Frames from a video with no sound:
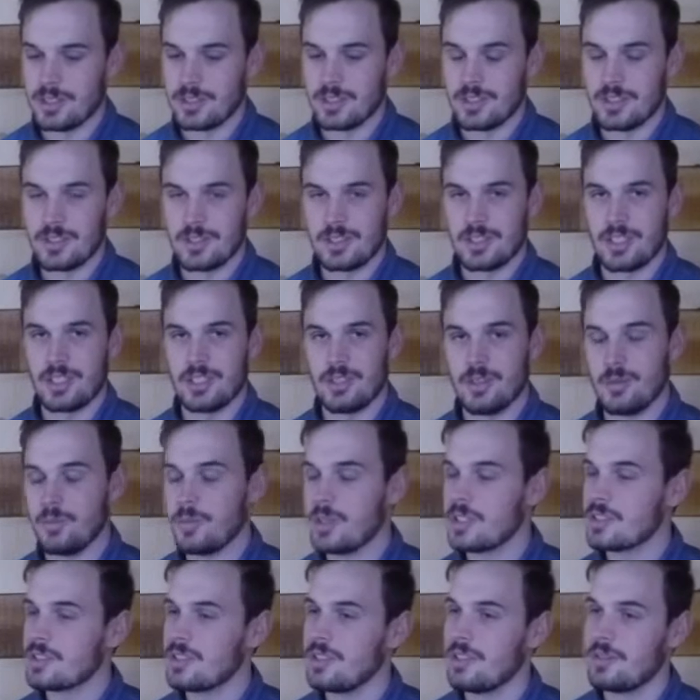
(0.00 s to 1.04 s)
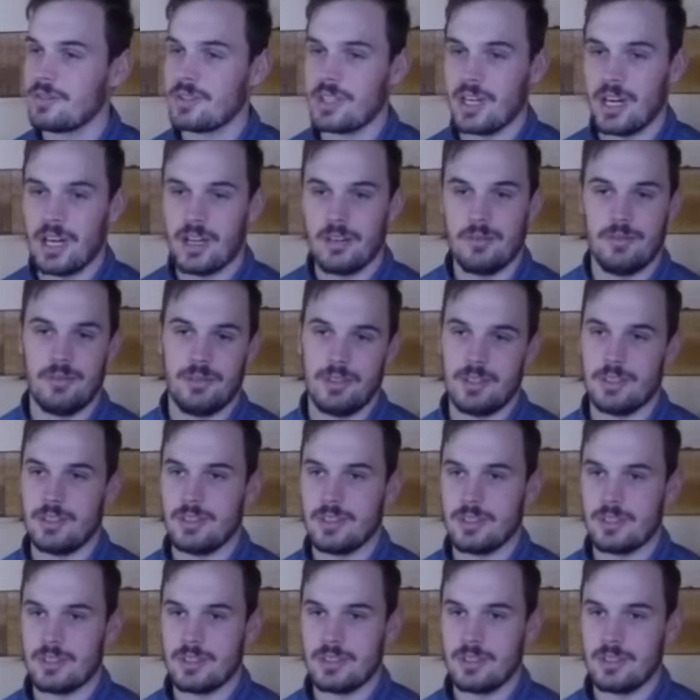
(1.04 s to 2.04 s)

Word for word: He's saying you must love God first.